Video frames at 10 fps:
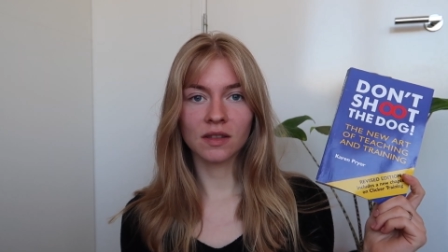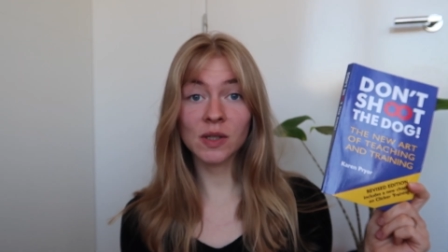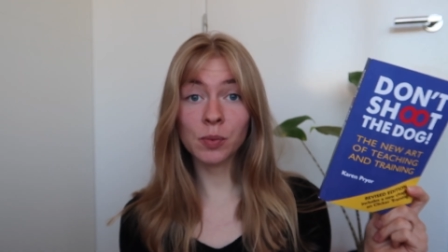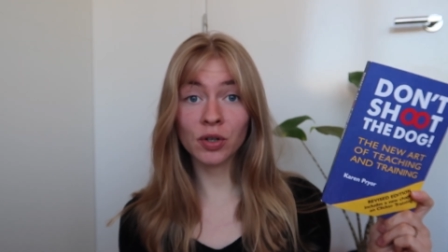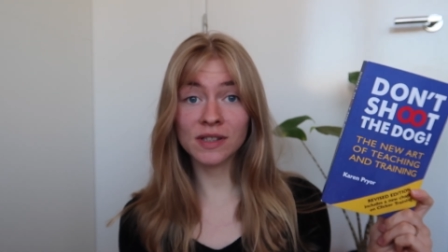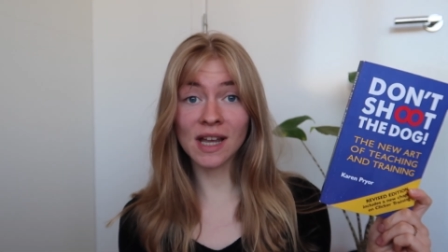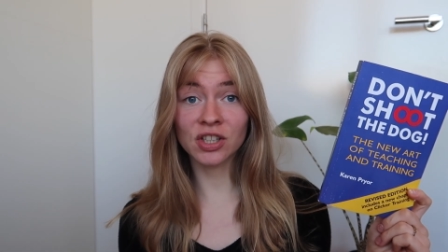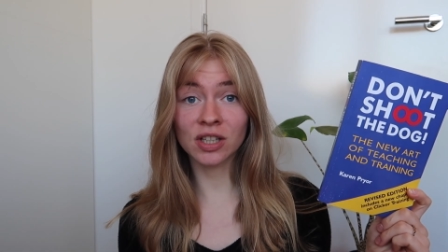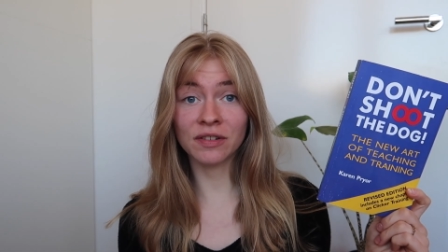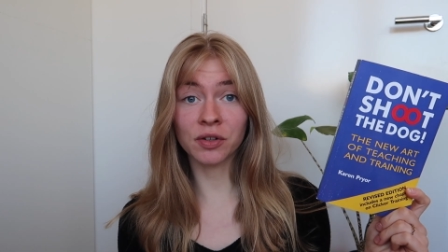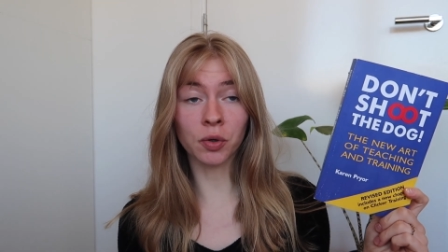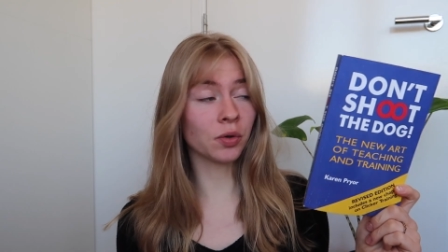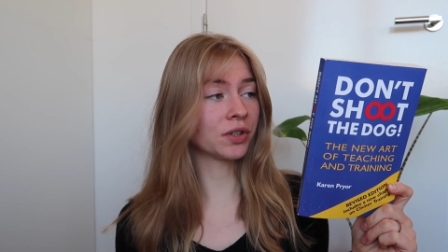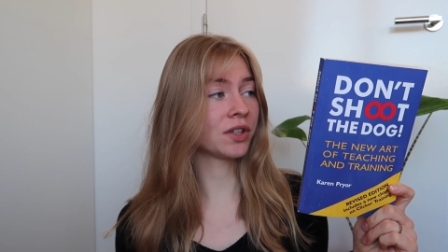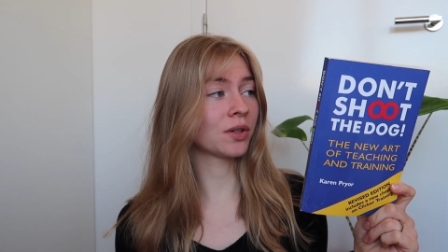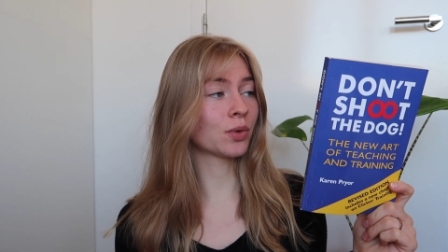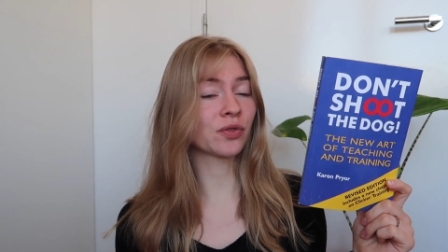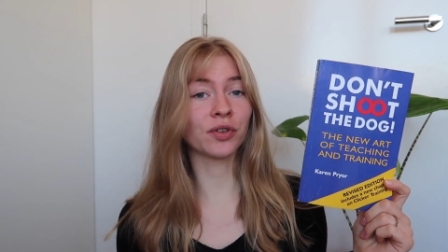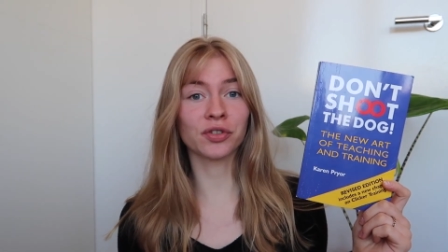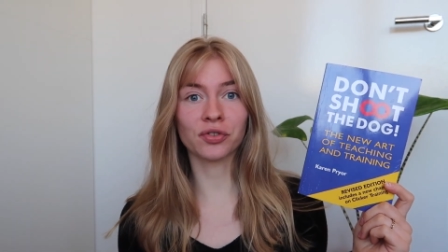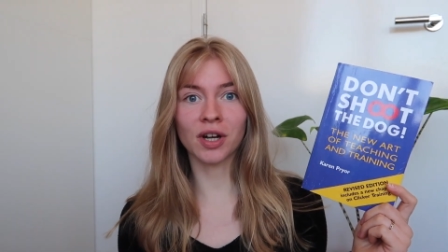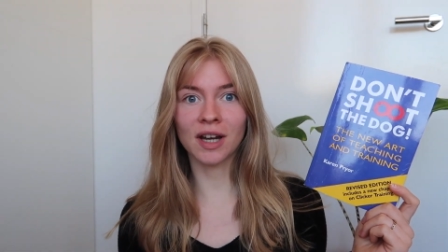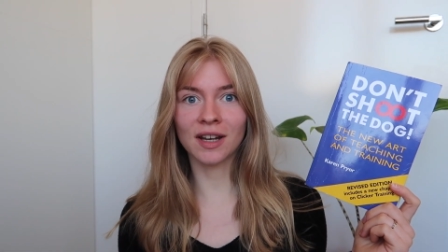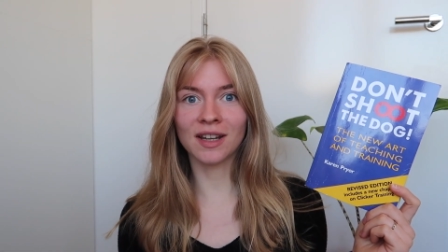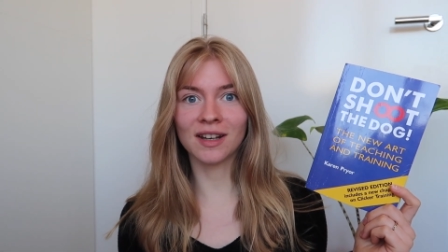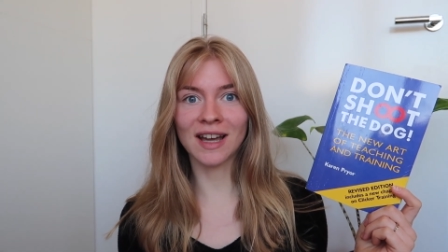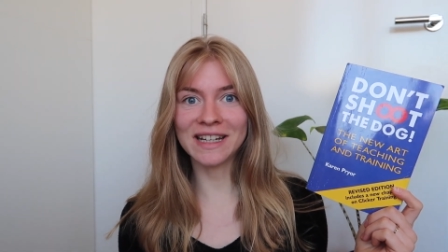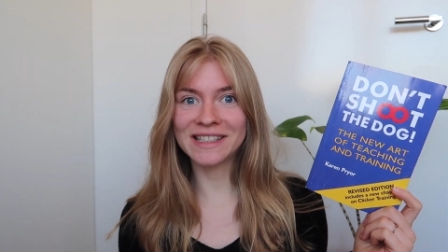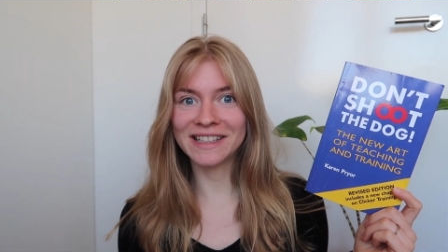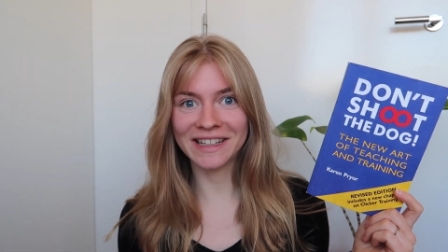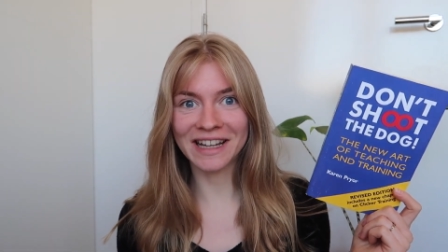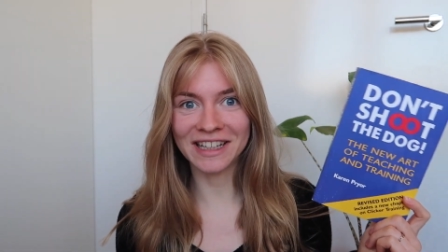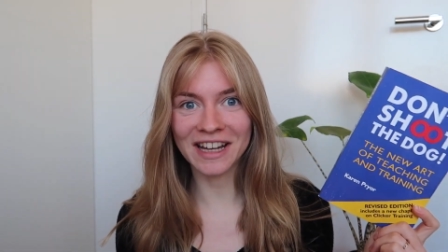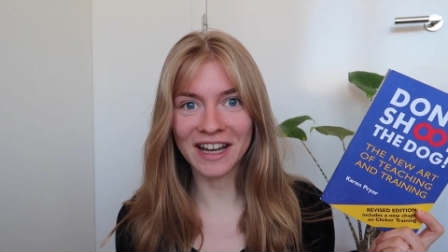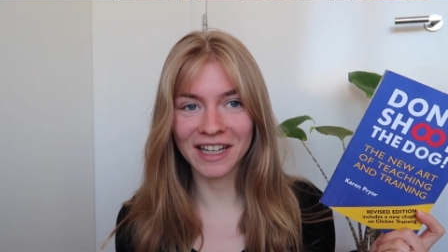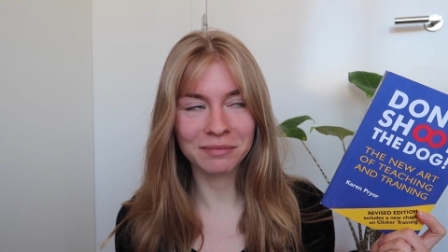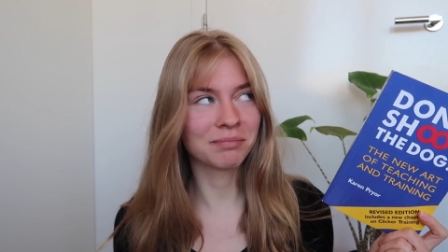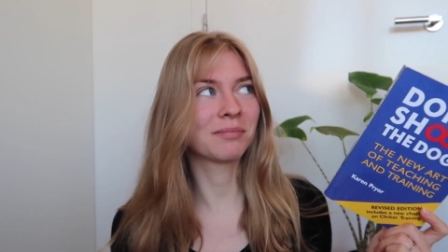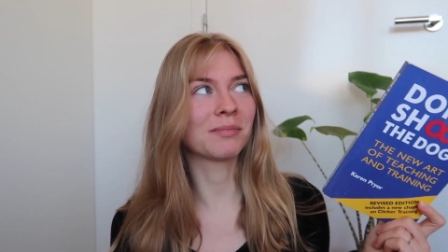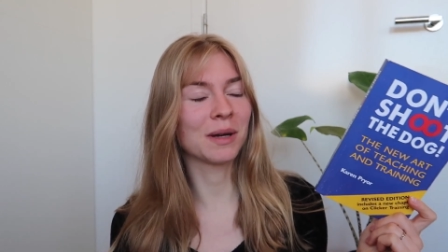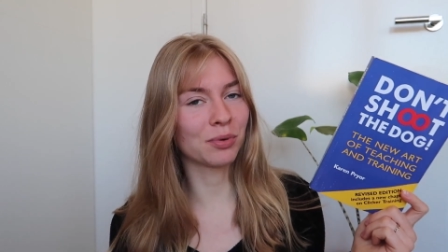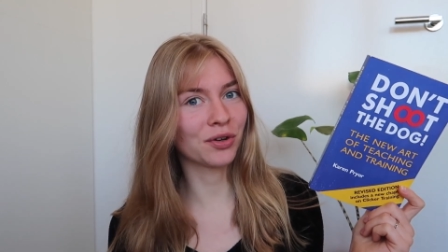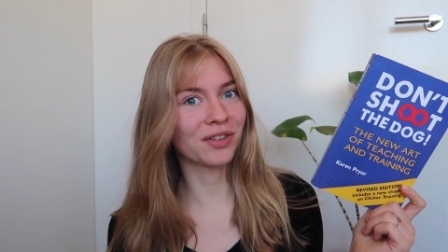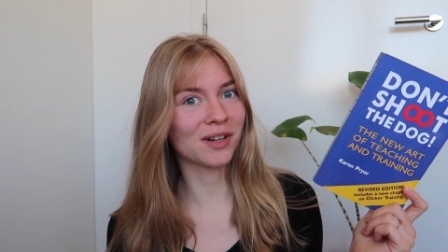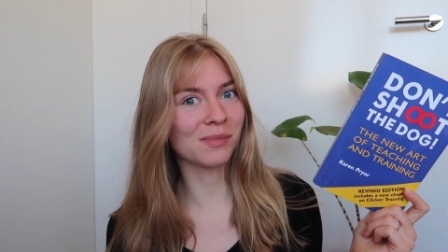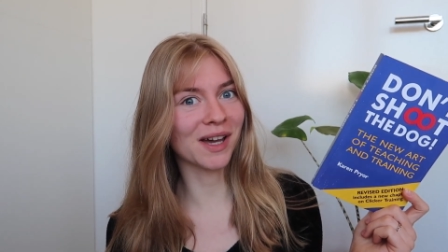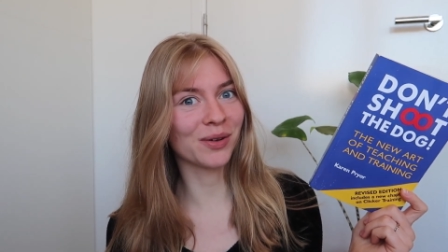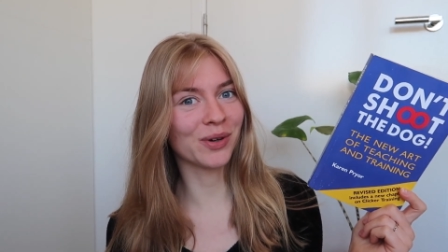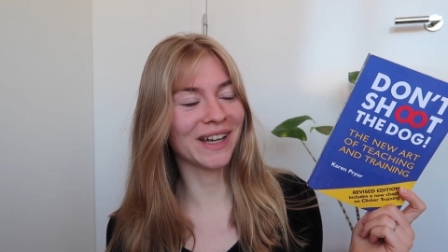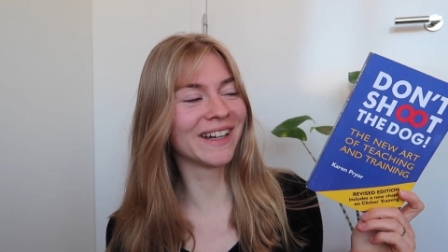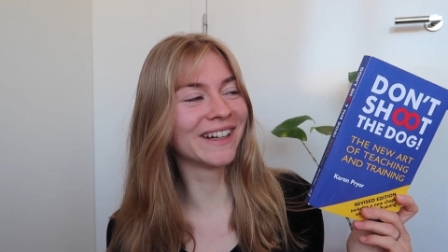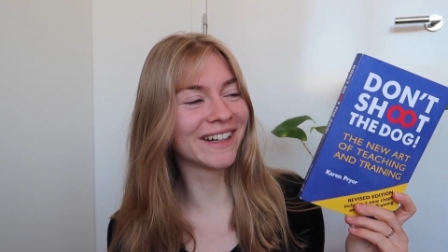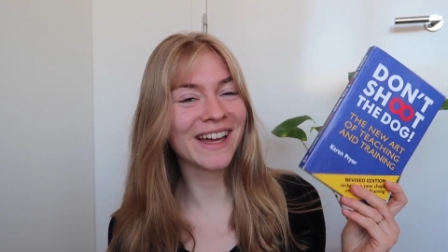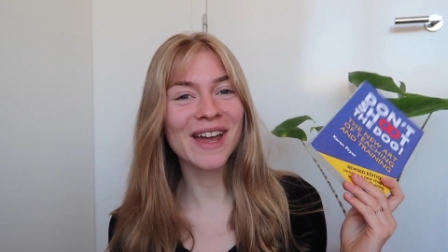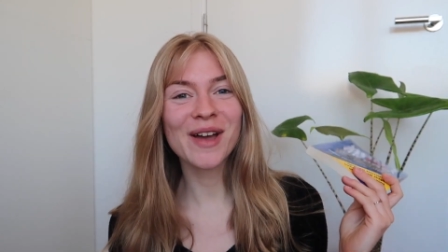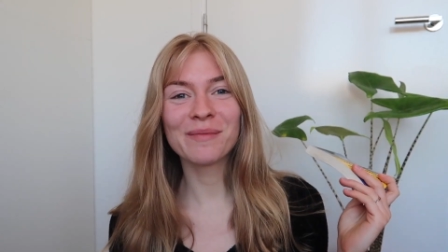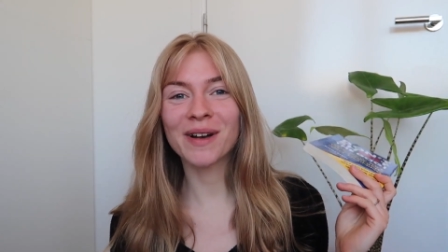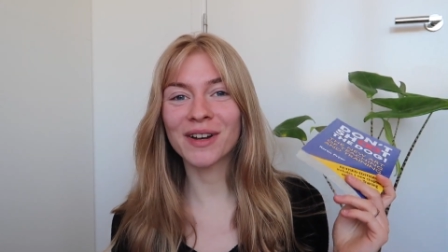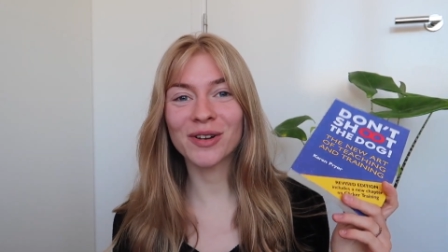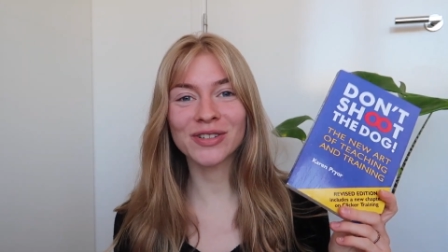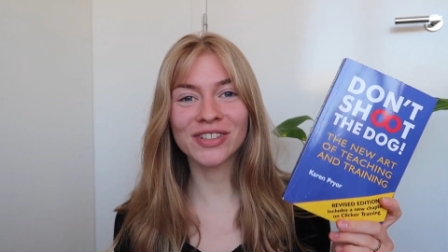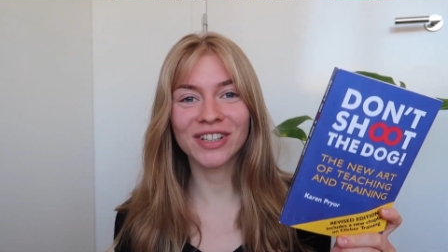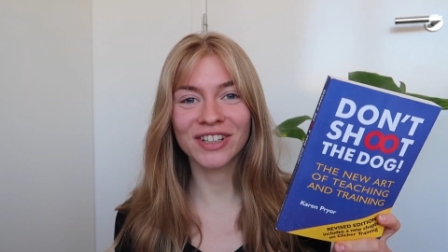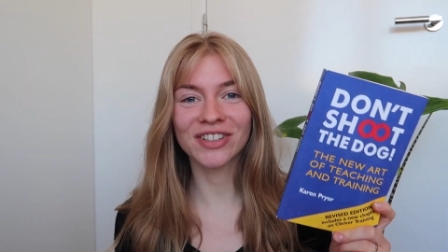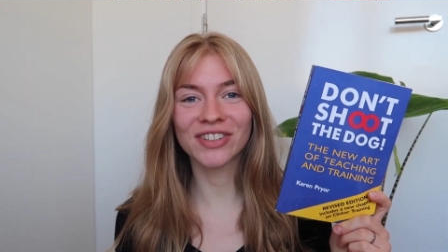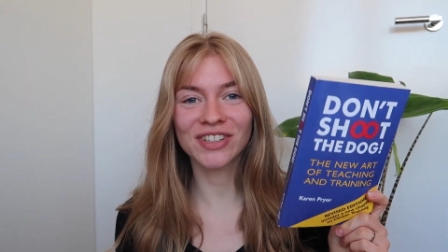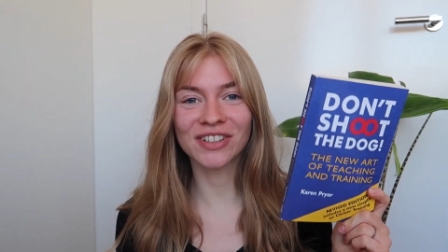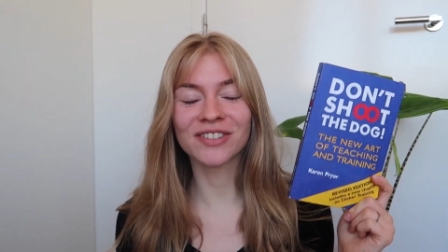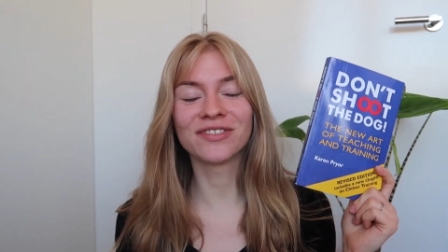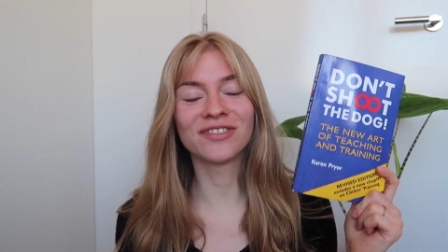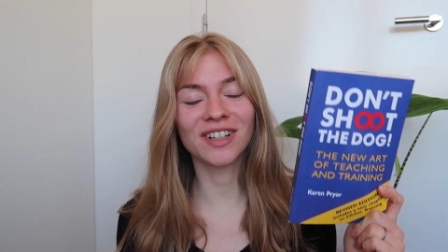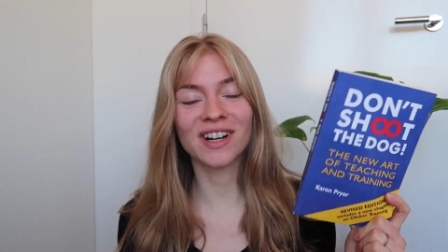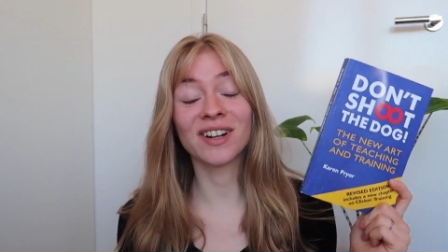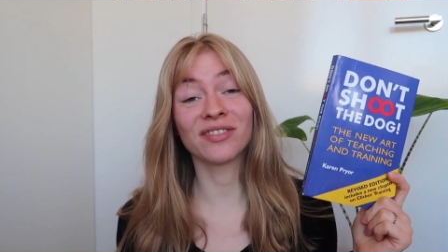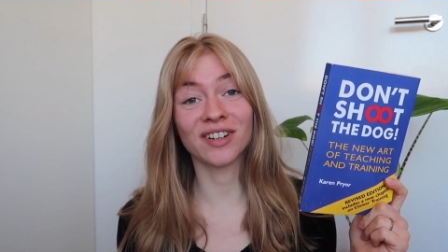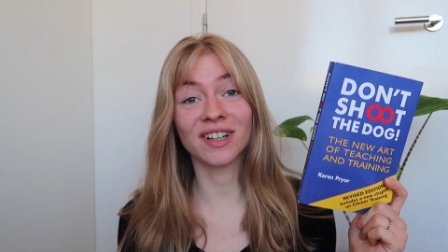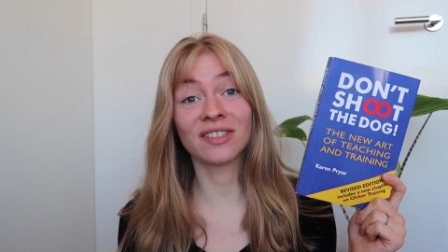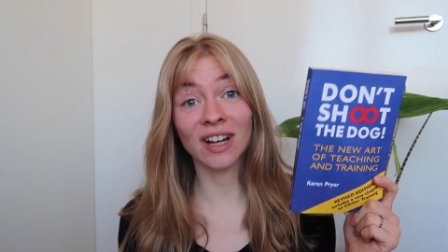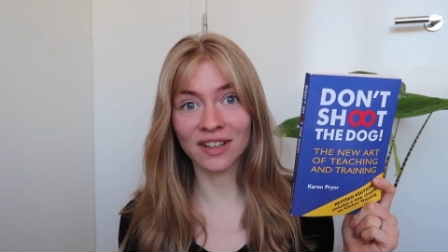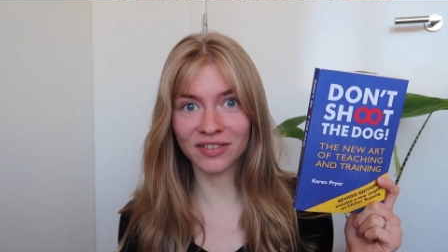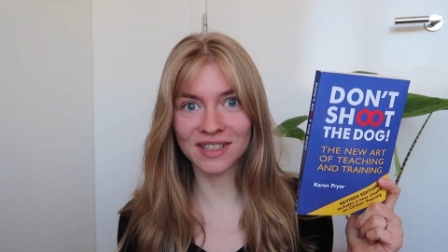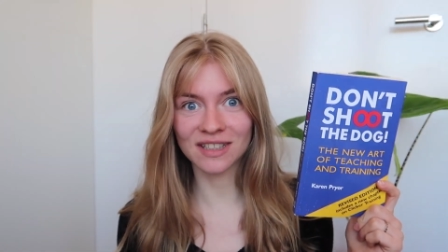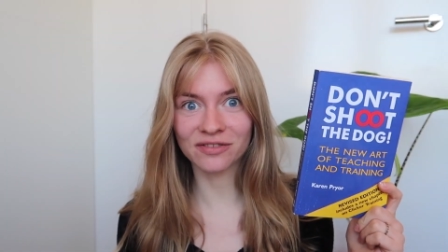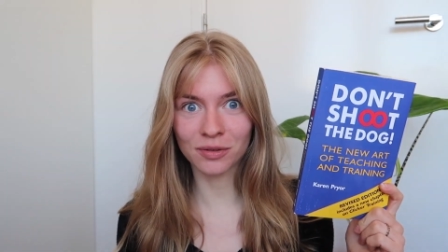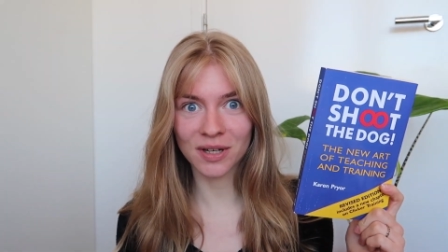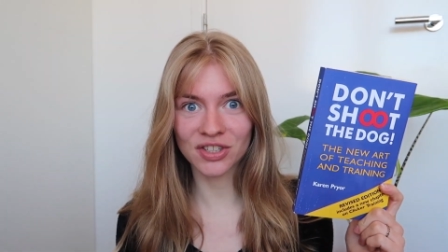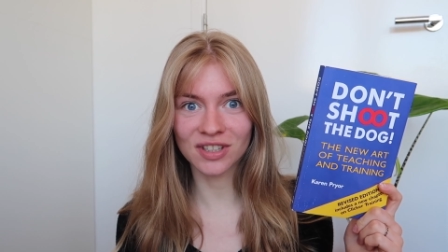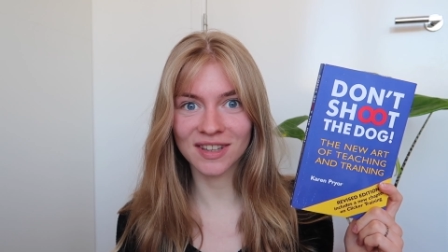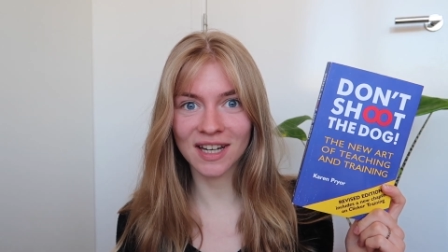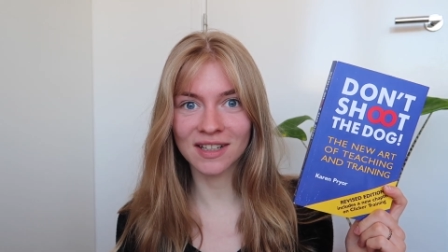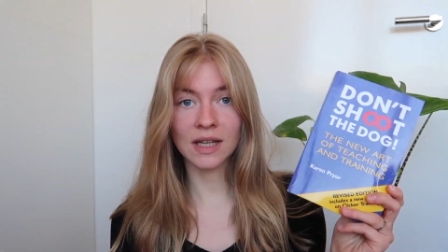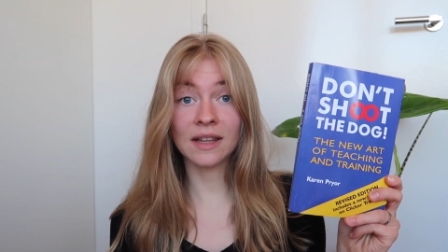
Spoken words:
This book is actually even older. It was first written in 1999, my birth year by the way, but also here is still very relevant information in that.